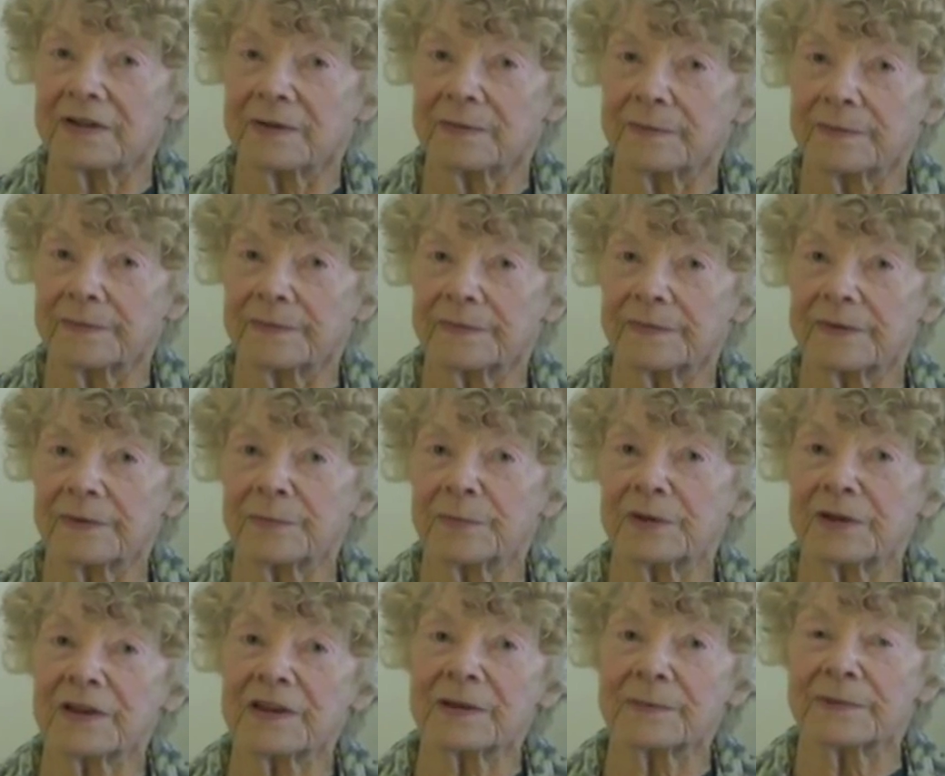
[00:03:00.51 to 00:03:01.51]
them and
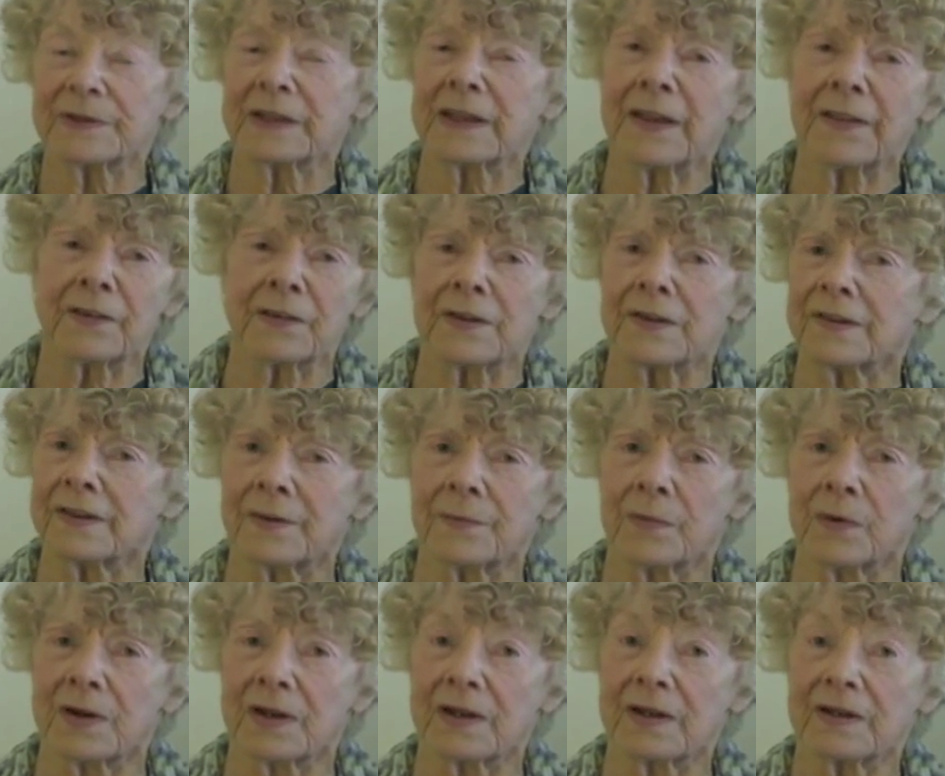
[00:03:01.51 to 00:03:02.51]
putting them together in
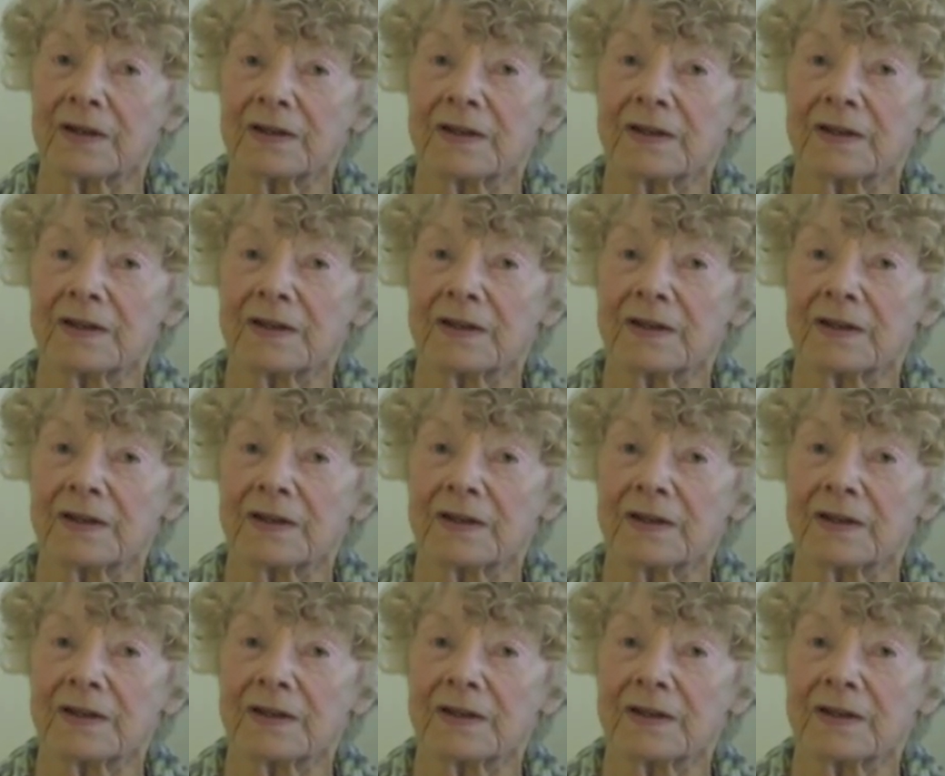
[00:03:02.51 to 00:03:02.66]
some way.